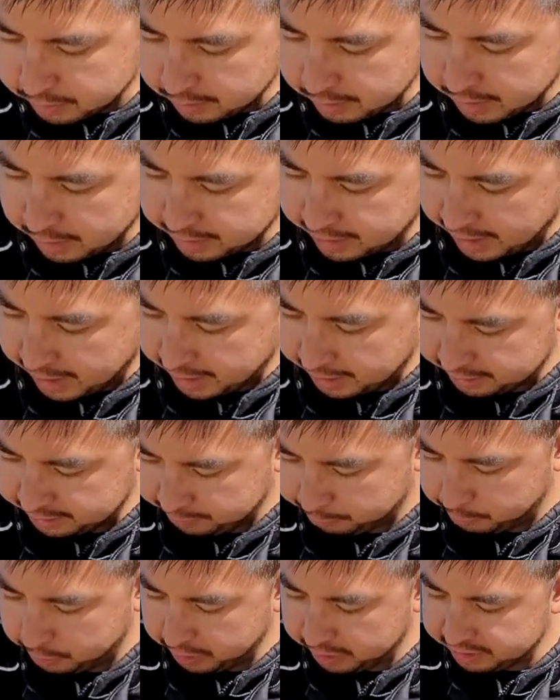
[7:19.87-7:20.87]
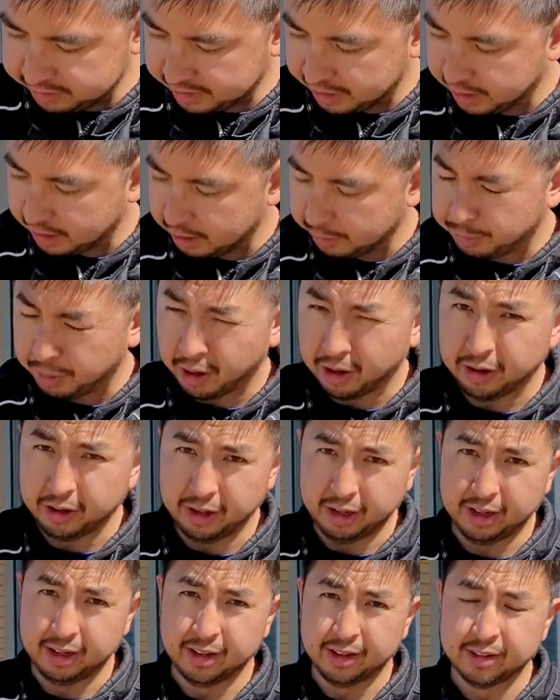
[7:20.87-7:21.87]
that really set it apart
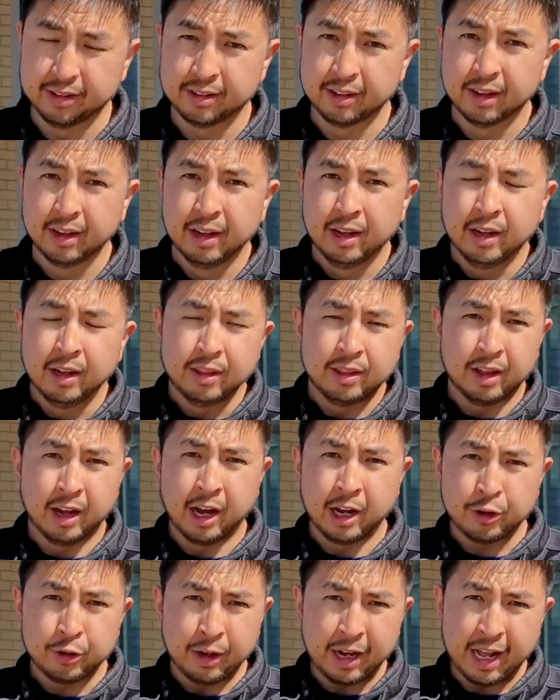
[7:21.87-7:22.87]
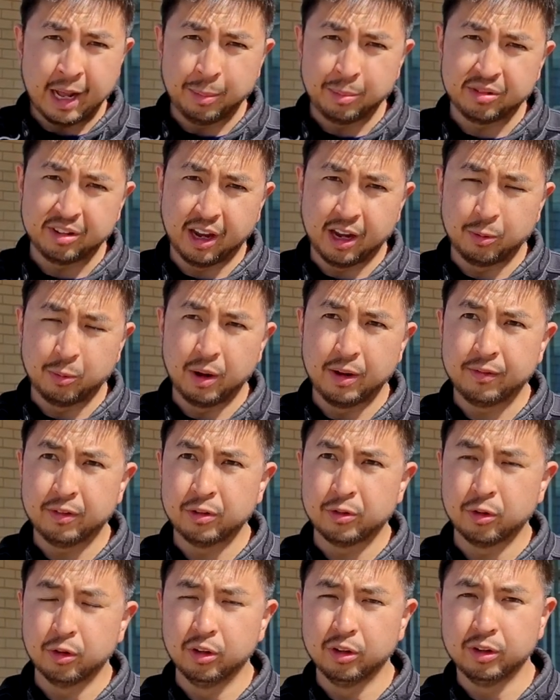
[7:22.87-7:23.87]
is the 100 amp sine wave
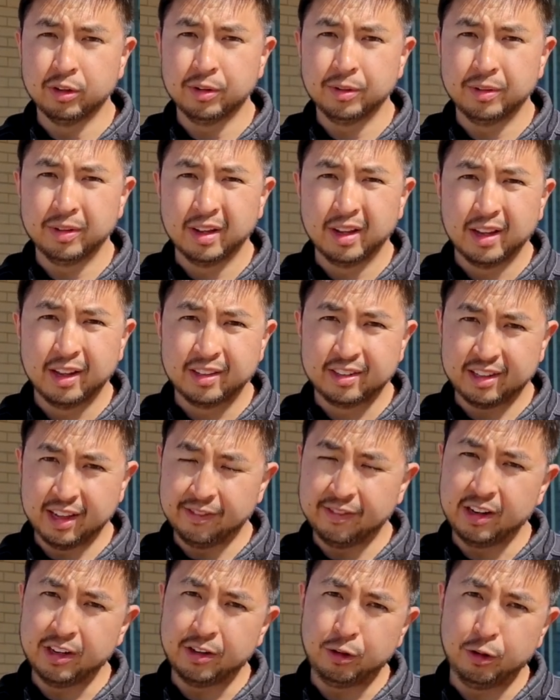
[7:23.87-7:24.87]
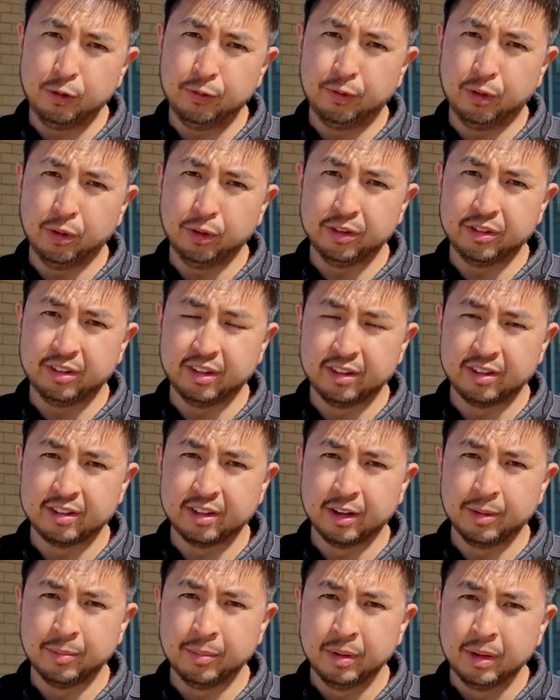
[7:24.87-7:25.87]
controller, 72 volt
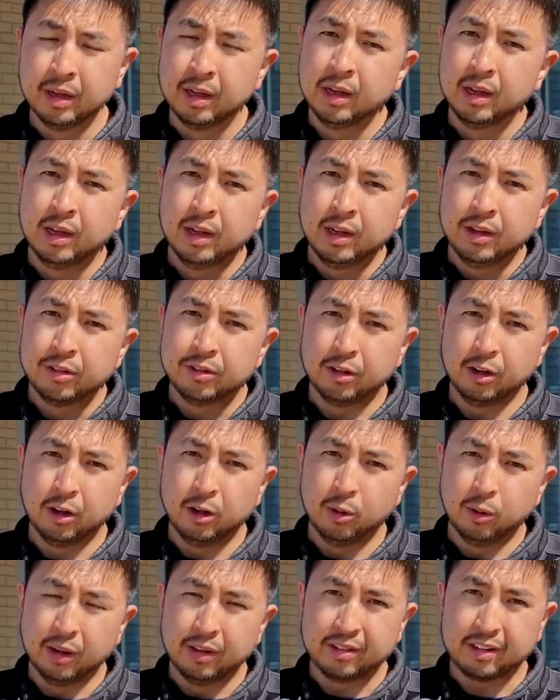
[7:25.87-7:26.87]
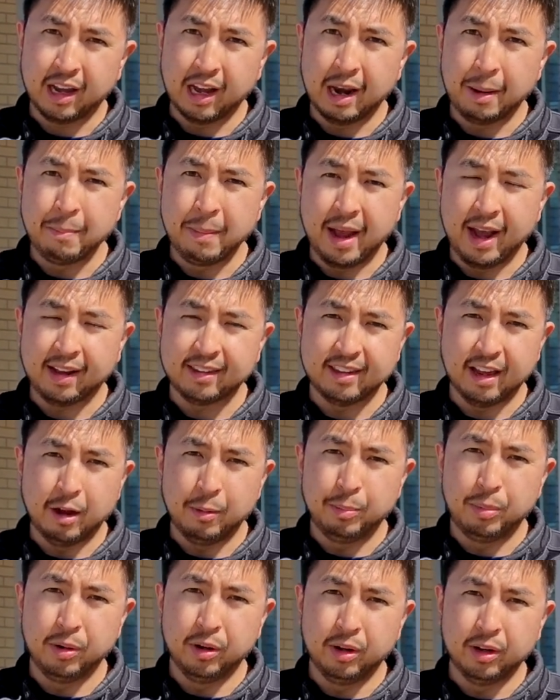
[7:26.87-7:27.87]
system. So it's got a max
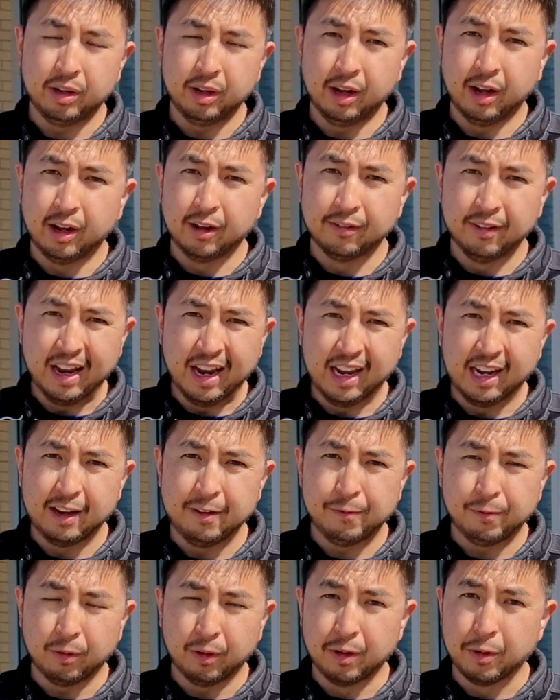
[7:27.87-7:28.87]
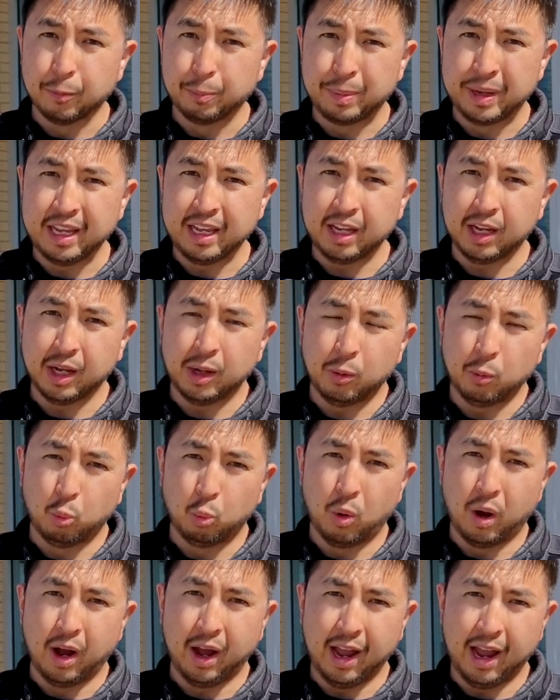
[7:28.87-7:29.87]
output of 80, uh, peak
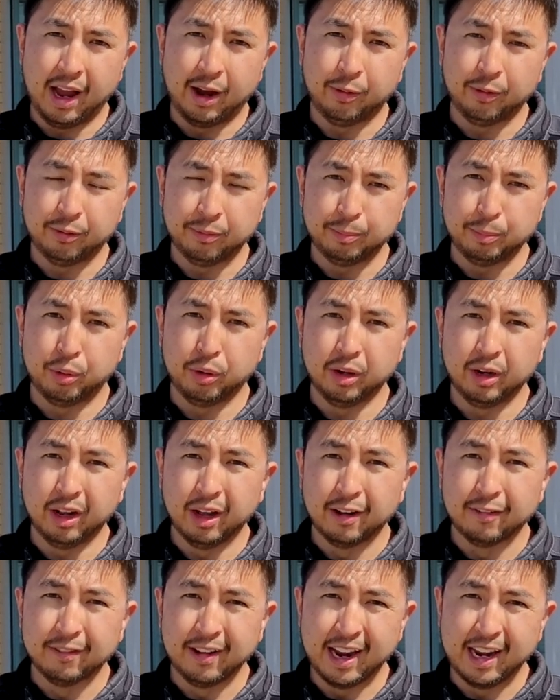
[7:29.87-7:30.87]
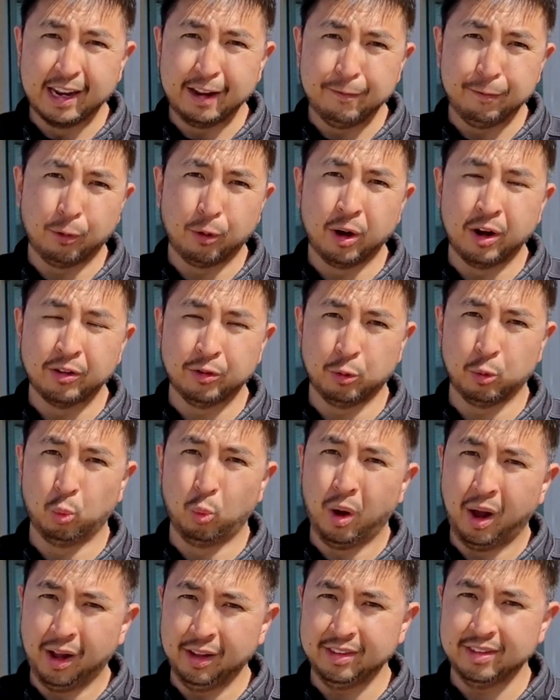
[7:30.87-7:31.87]
watt output of 8,400
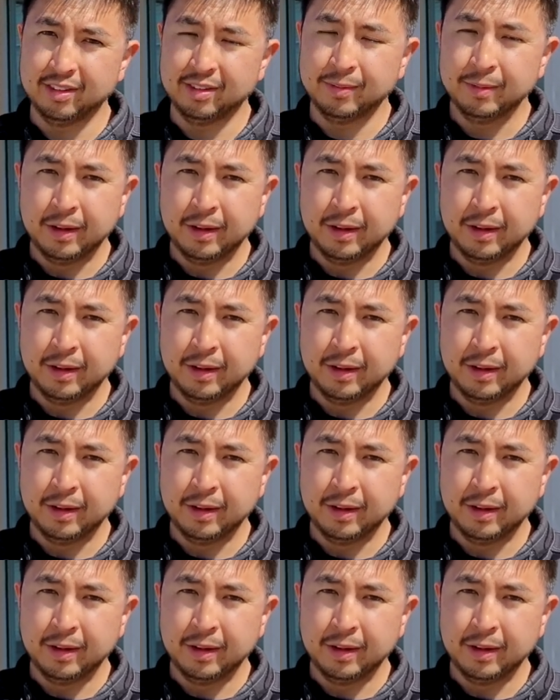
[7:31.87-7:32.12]
watts.